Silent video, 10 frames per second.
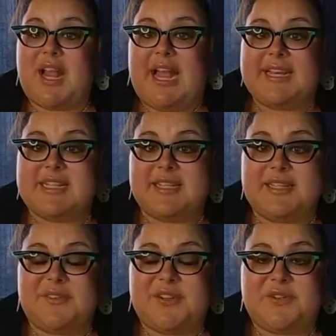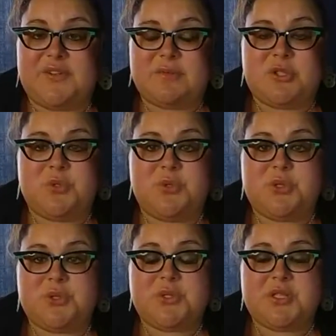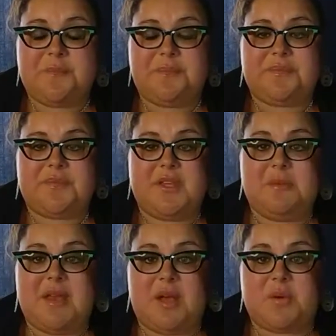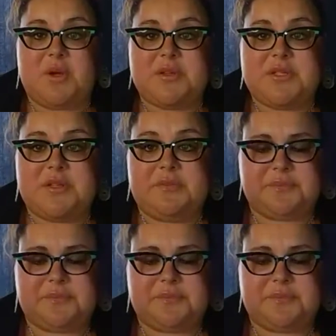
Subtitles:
had it delivered from Zuzu's in Melrose,